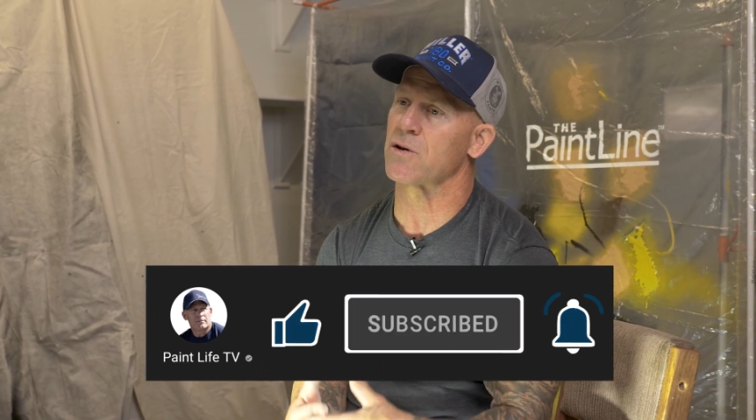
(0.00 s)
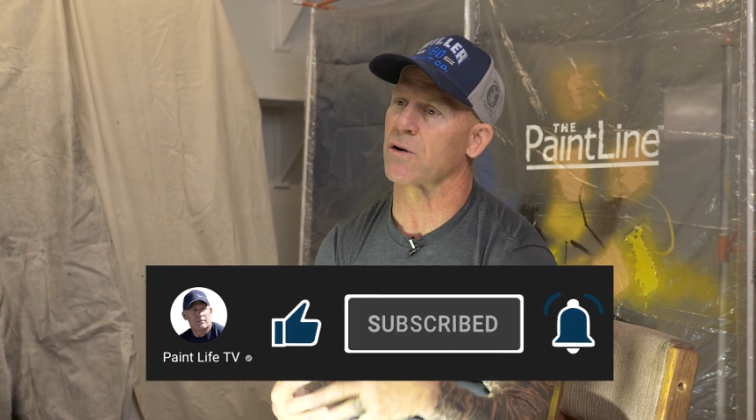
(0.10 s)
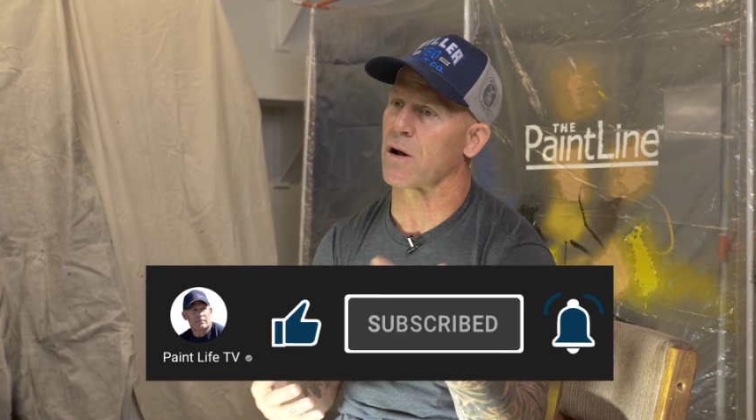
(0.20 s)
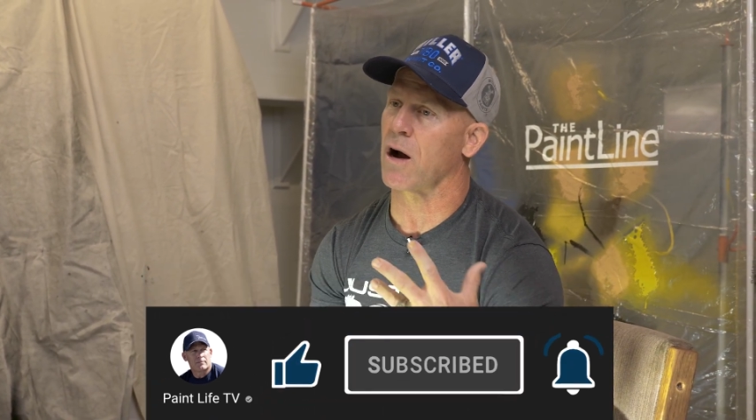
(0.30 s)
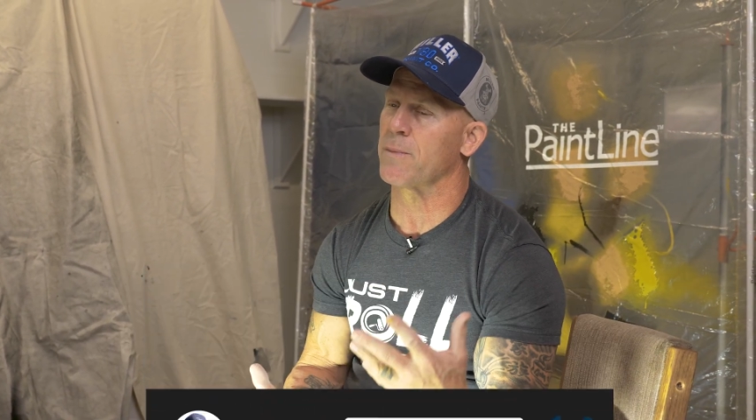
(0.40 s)

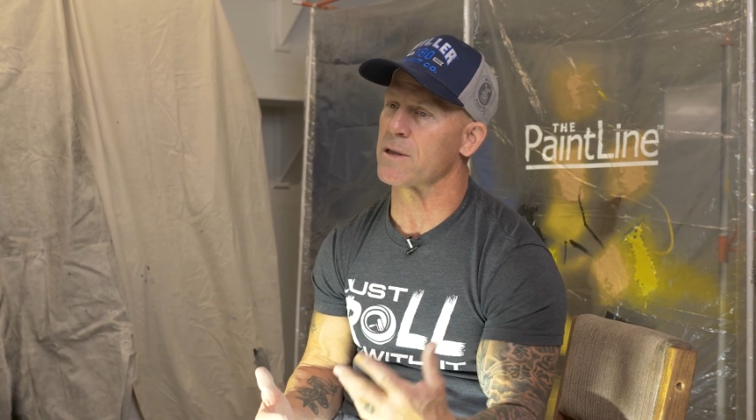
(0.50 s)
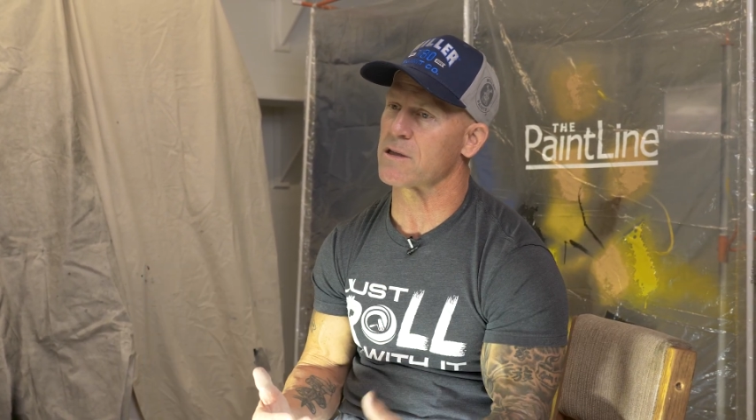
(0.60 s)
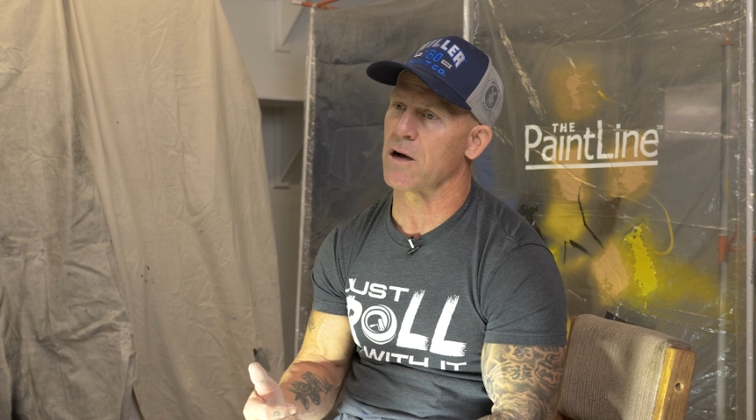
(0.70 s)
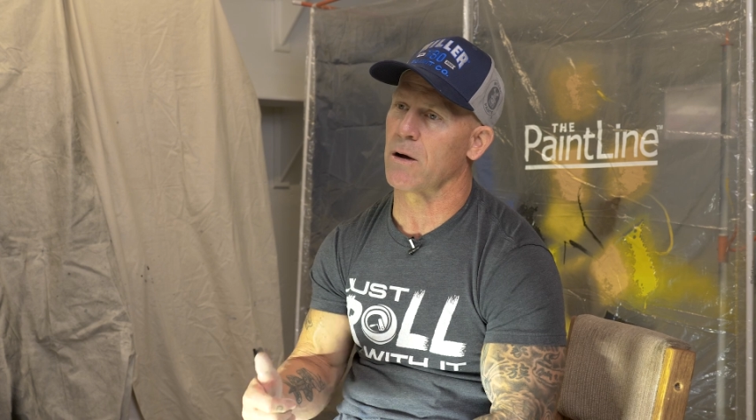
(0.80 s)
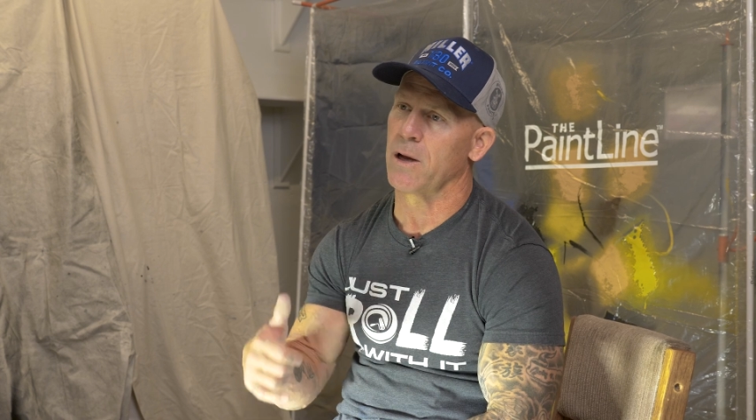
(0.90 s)
Your
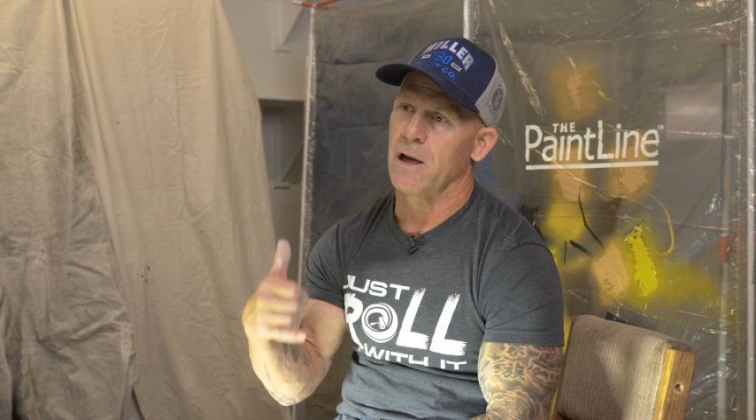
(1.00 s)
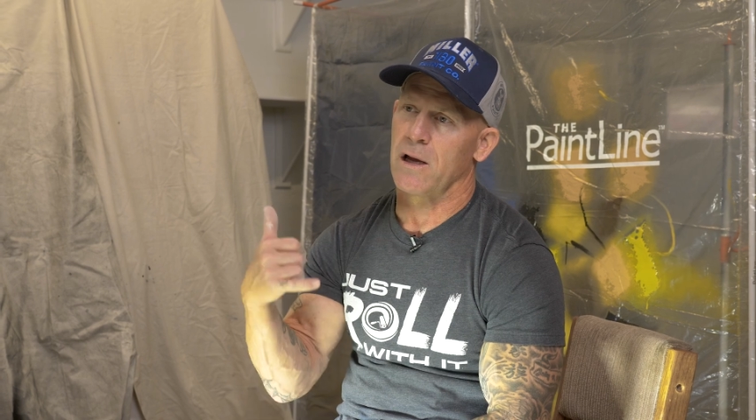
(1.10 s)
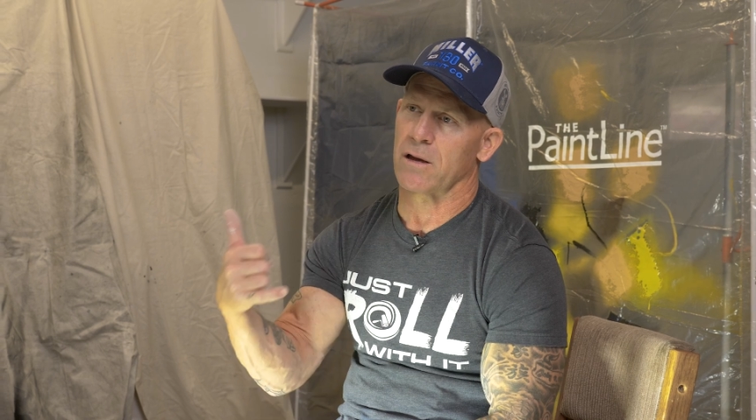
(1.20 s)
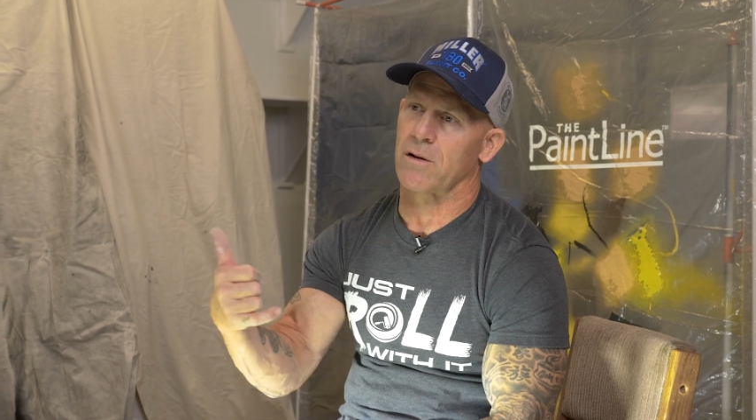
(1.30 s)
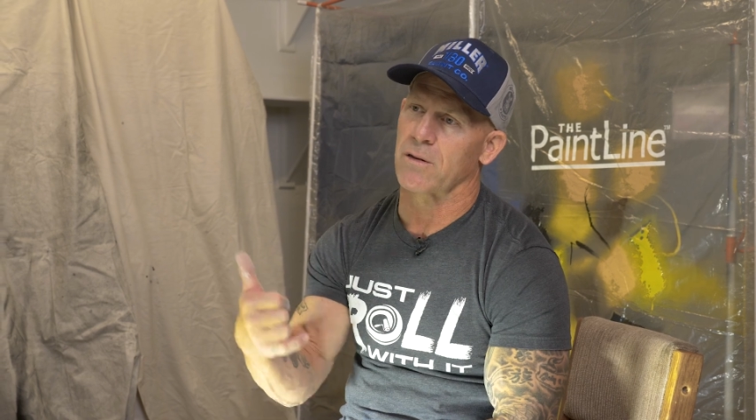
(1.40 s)
comments help,
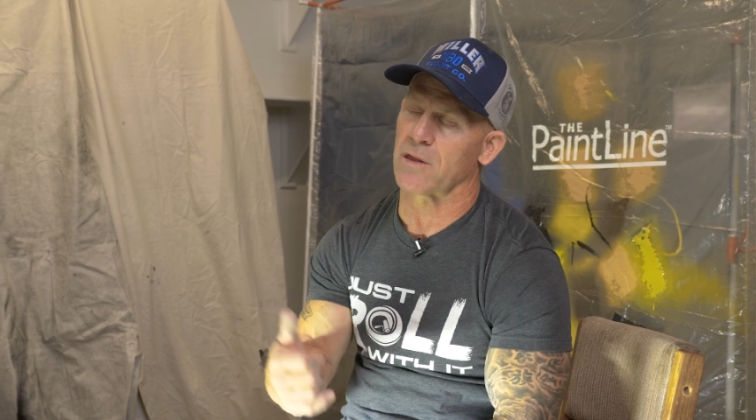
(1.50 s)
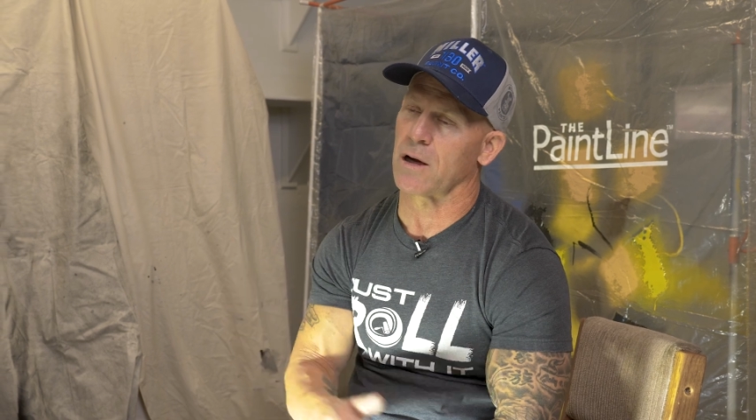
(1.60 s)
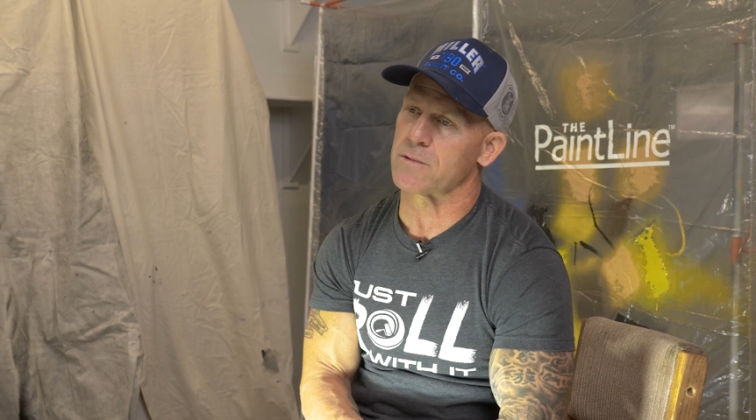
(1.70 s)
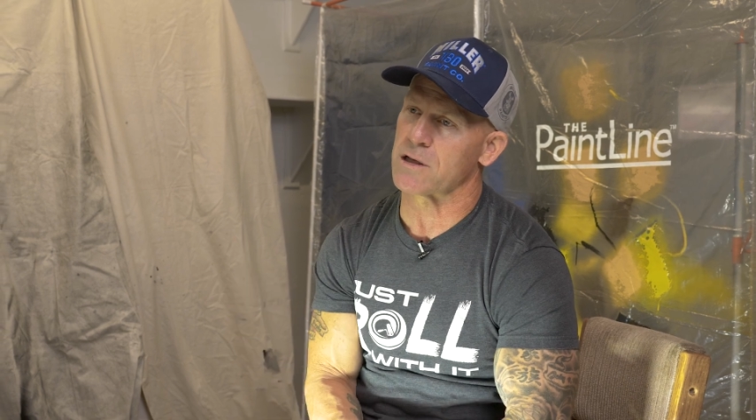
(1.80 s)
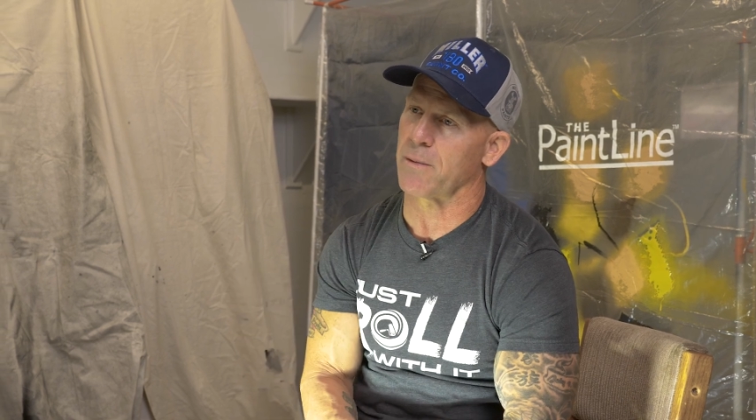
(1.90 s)
your
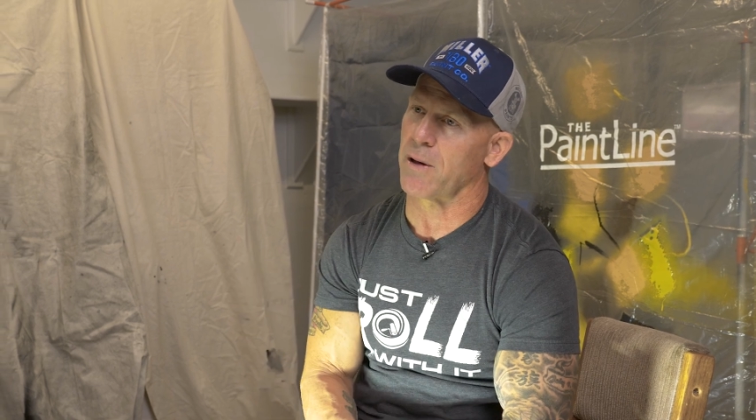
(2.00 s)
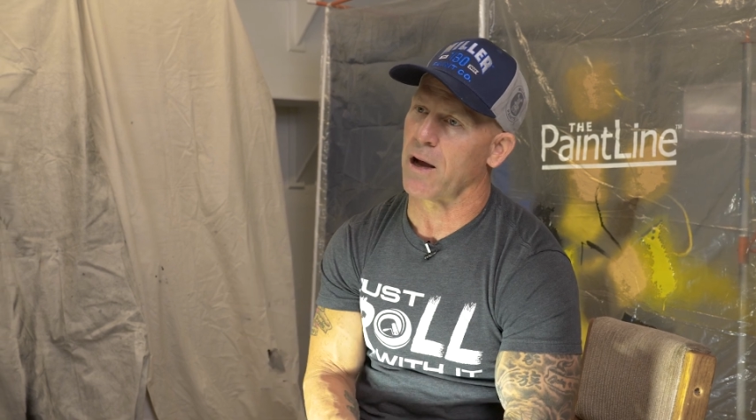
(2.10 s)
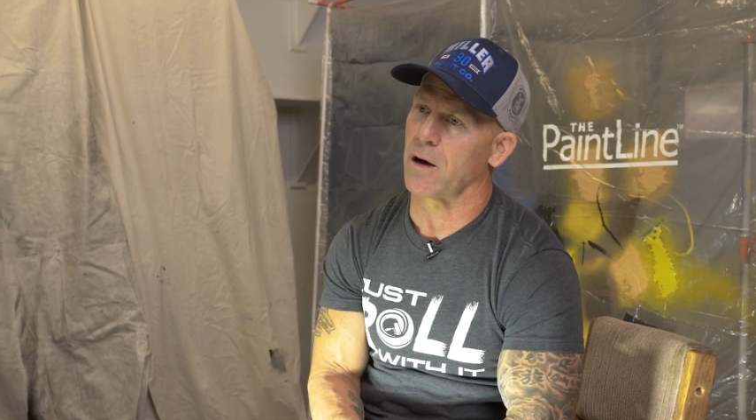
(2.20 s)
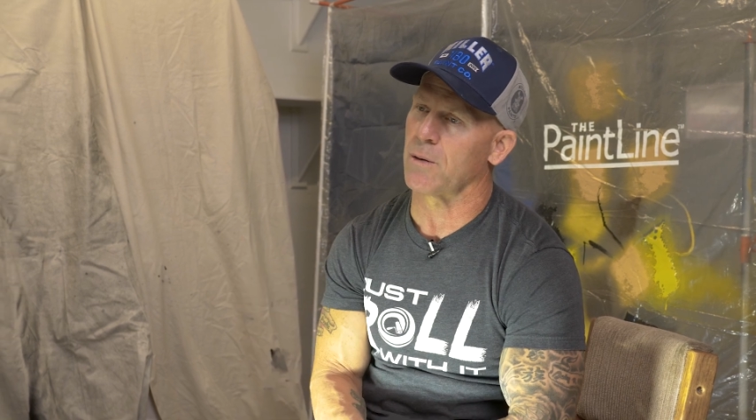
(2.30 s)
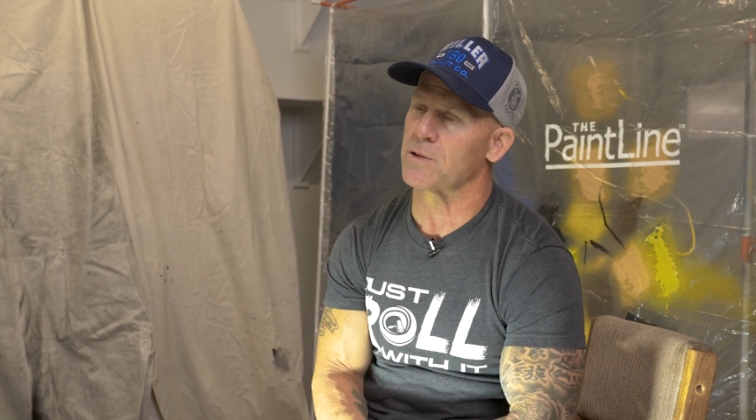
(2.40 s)
thumbs up
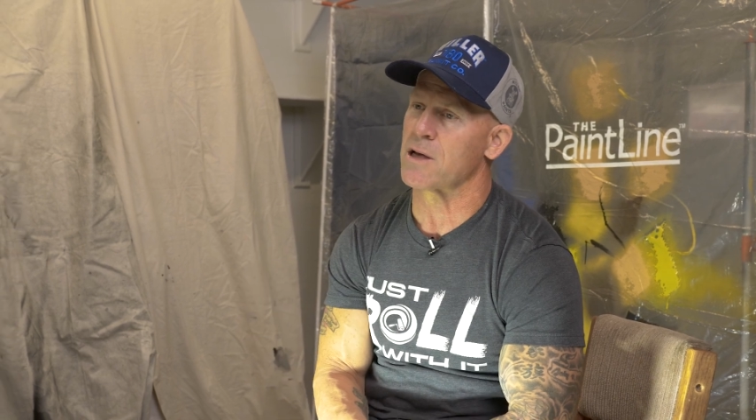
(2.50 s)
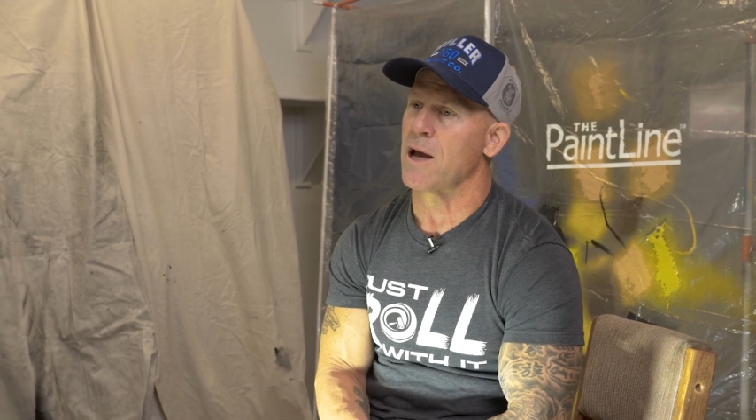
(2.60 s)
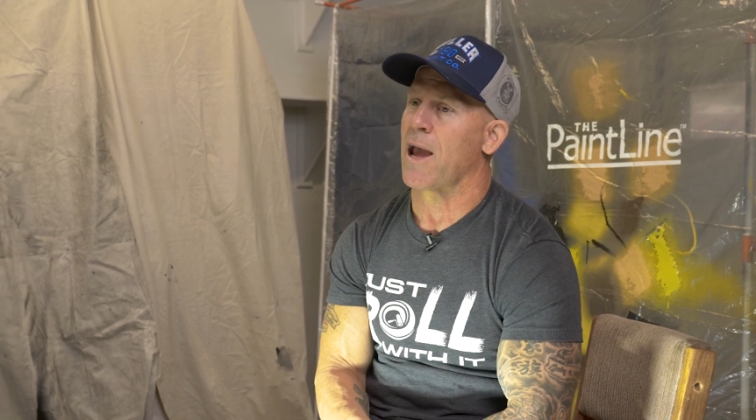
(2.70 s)
helps.